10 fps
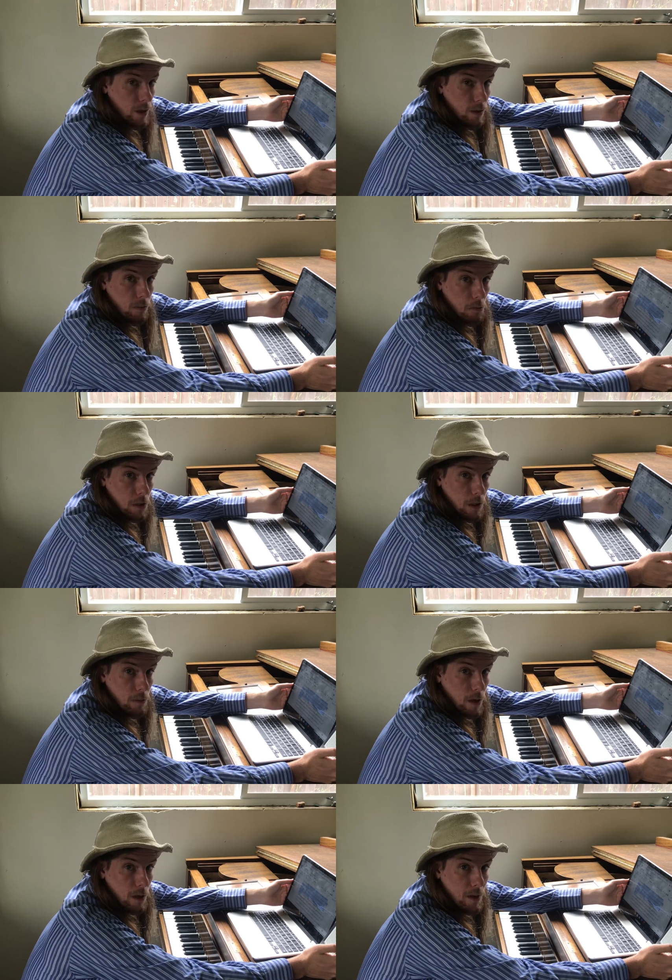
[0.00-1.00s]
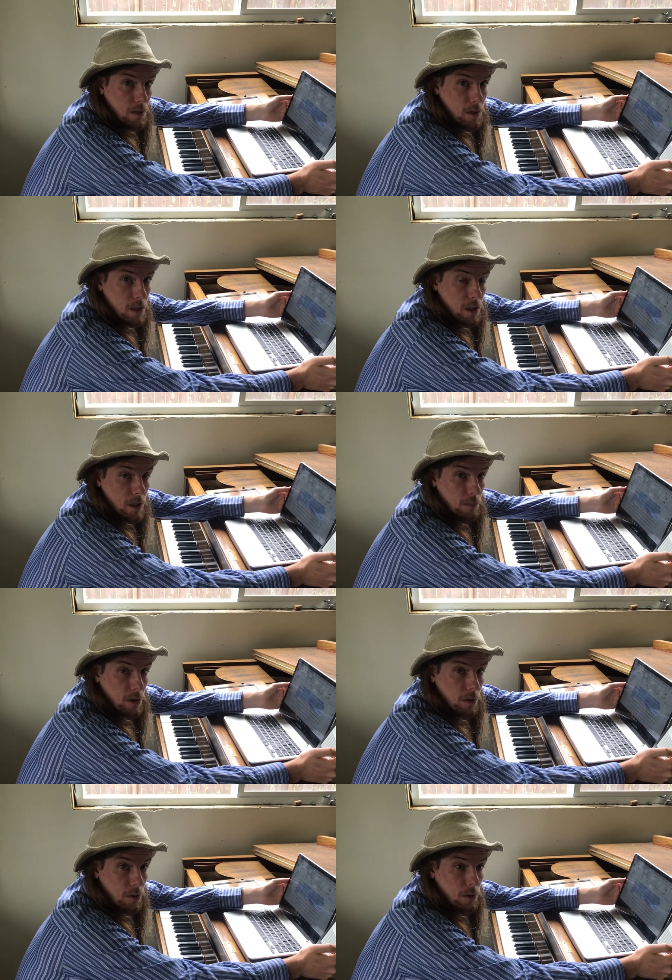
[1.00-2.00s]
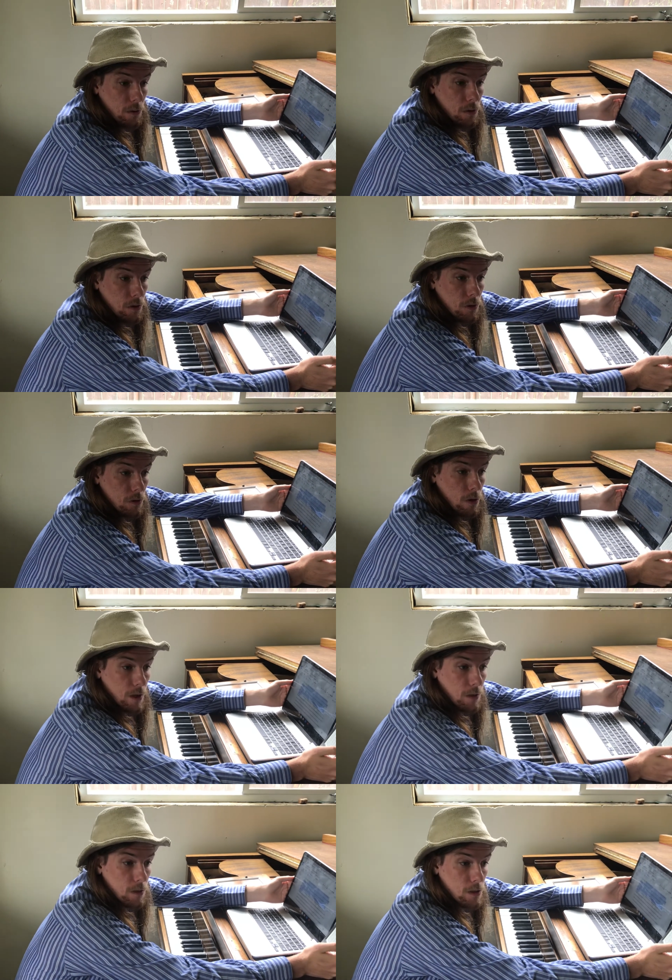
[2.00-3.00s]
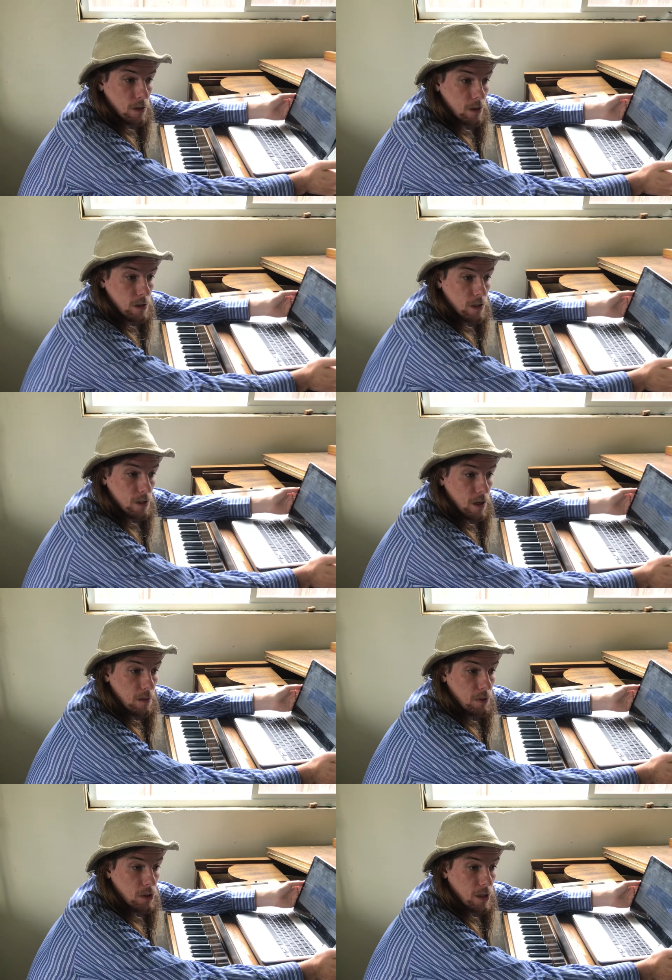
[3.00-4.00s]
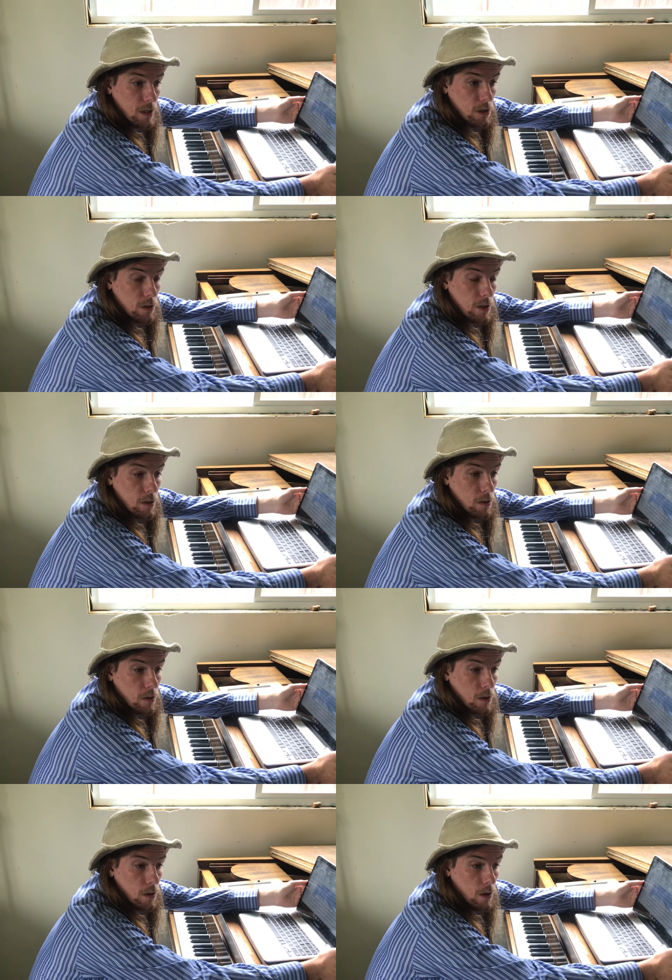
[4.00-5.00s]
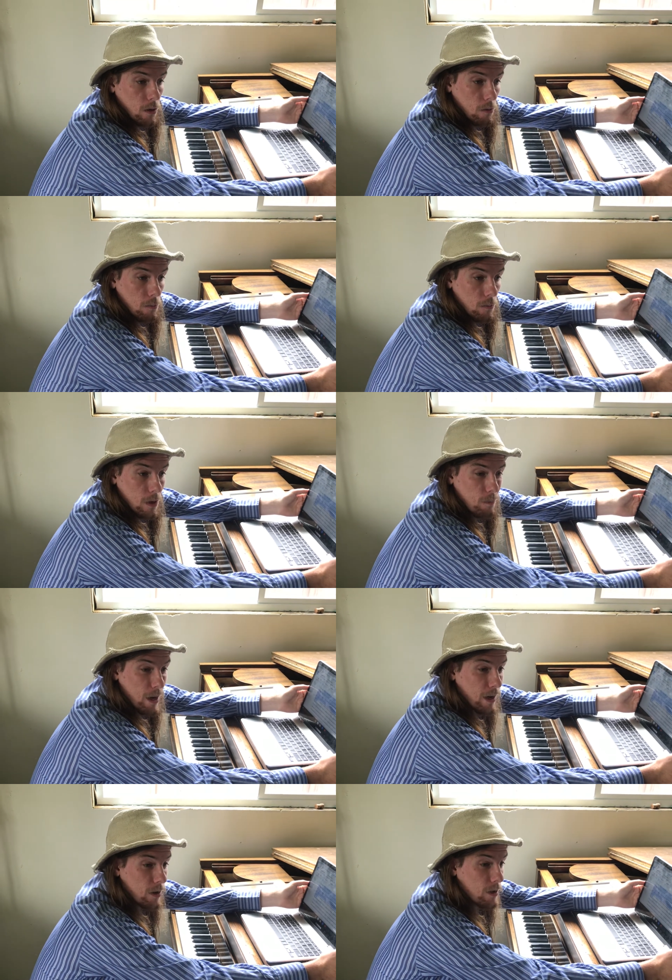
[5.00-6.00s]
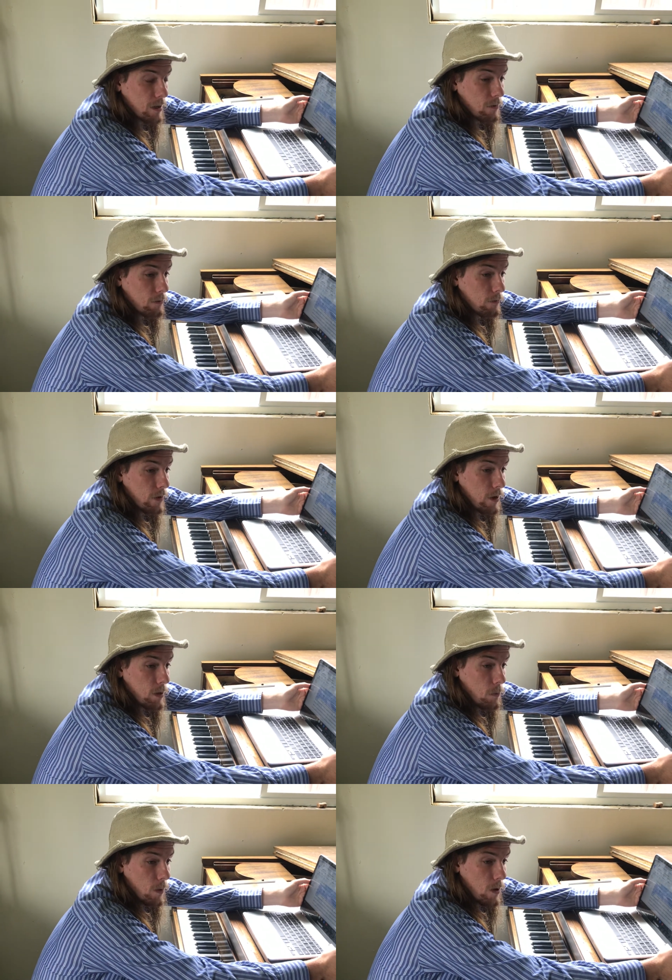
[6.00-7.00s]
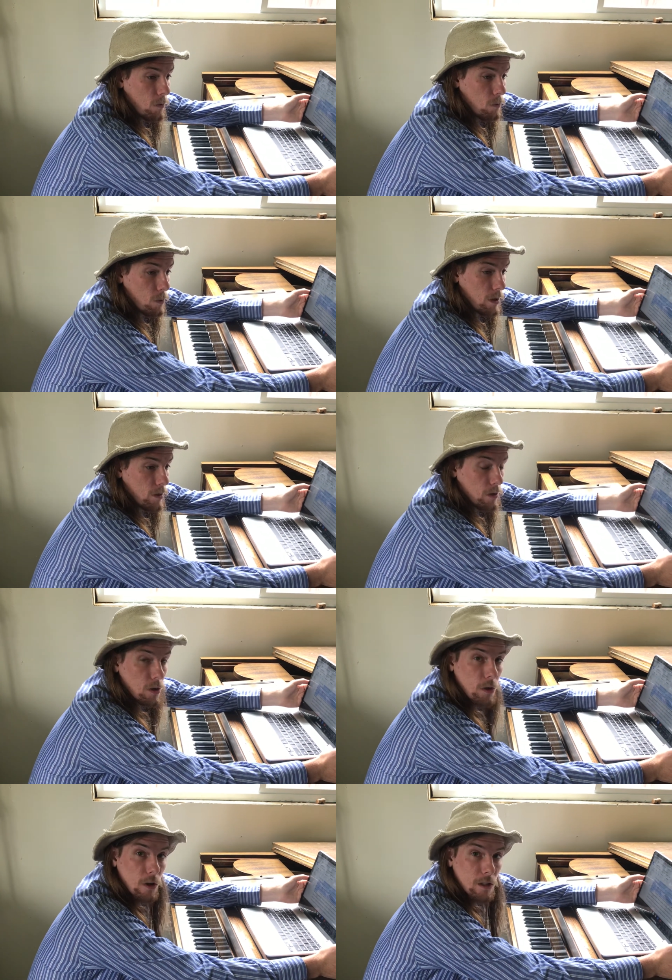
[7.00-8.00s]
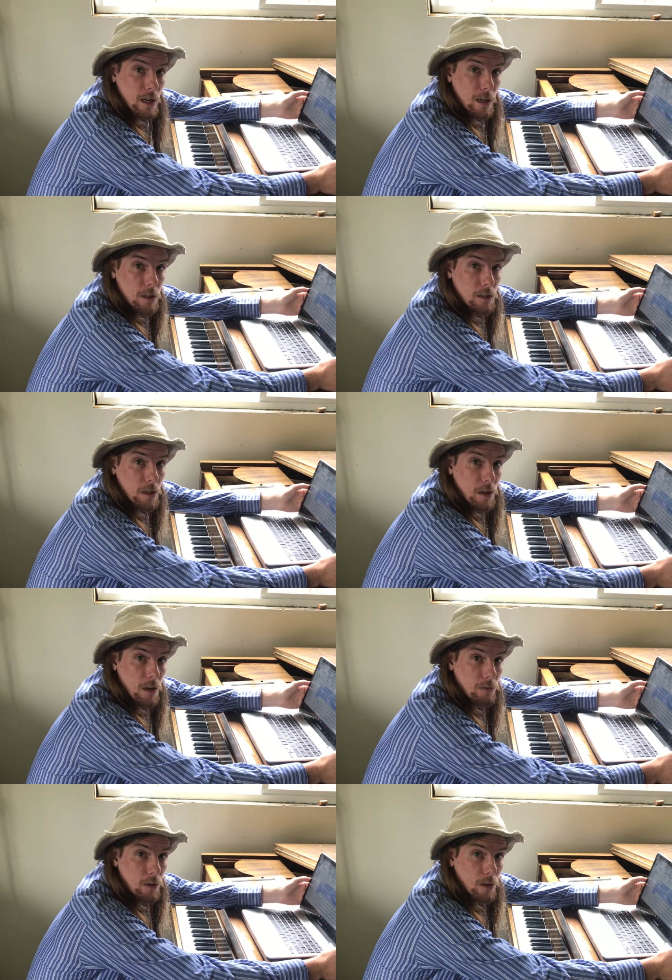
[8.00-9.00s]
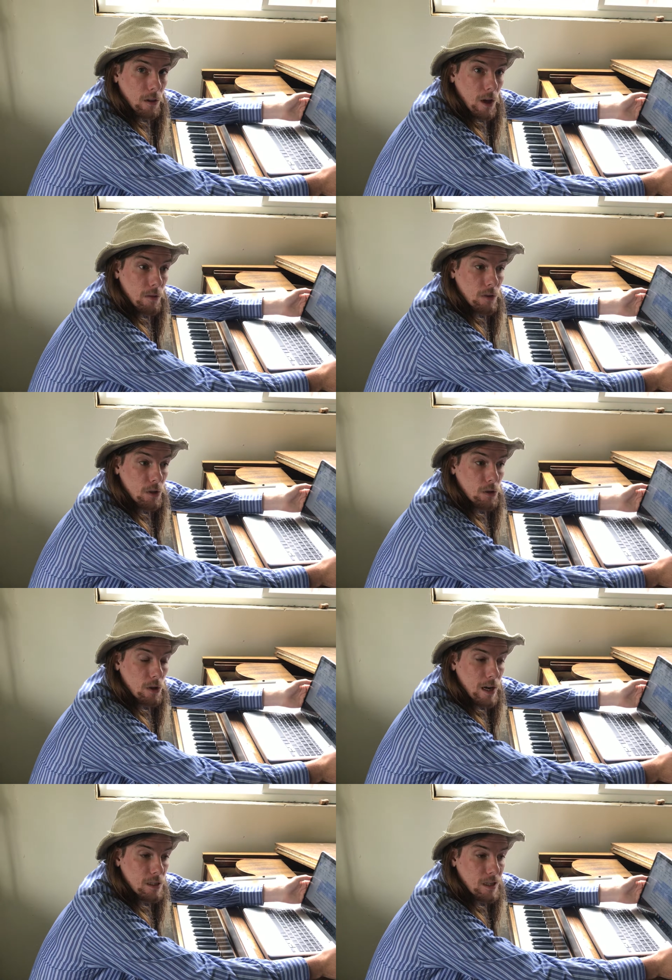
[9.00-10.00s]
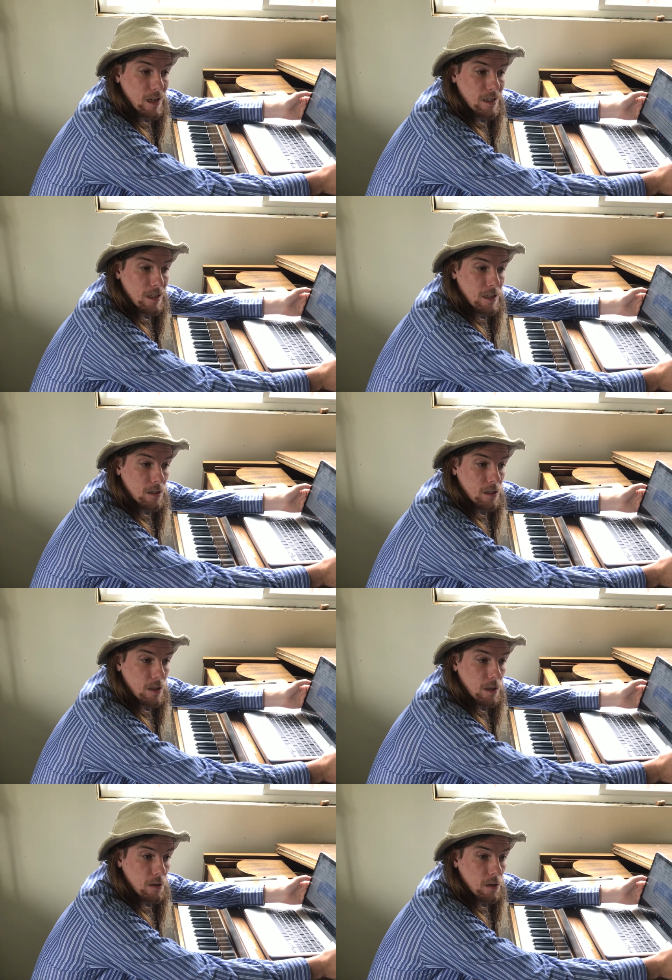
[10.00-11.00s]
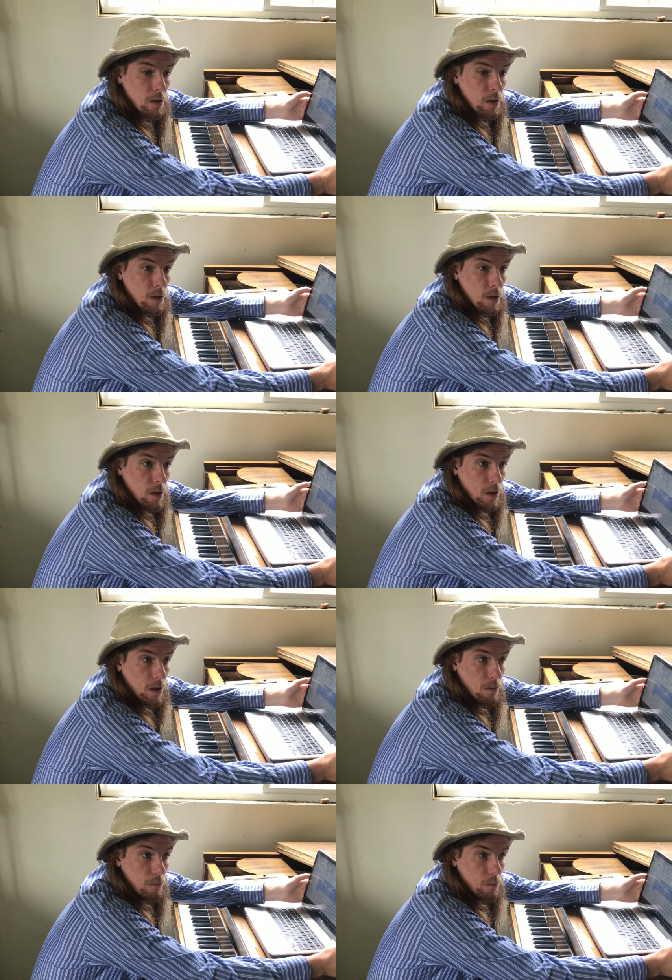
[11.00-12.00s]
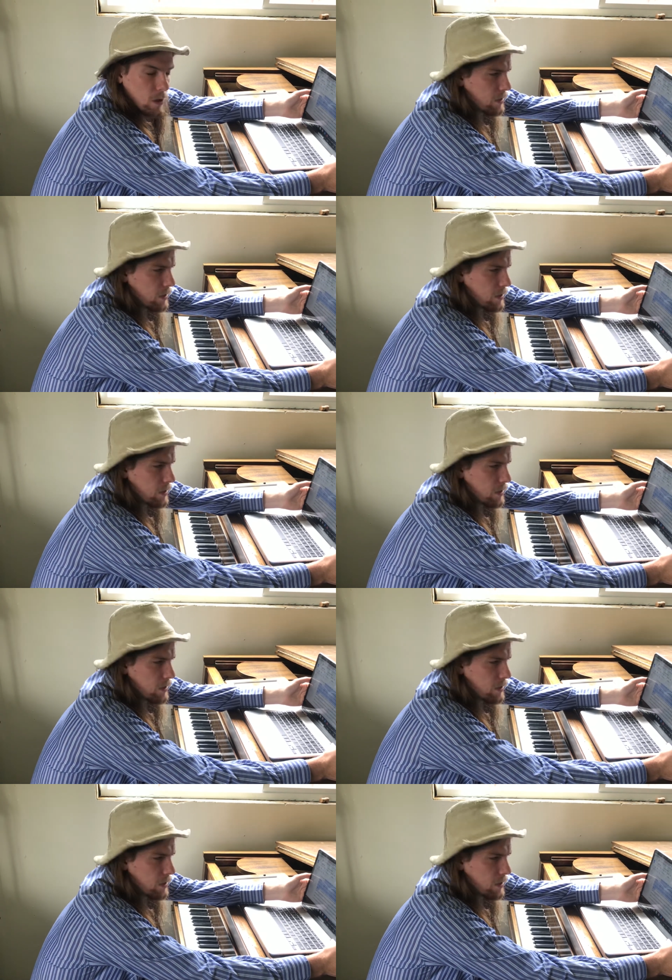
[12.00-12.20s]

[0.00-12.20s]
I really recommend it to anybody who's trying to seriously study music history. It paired very well with the Goodall text, and they offered a lot of contrasting ideas that really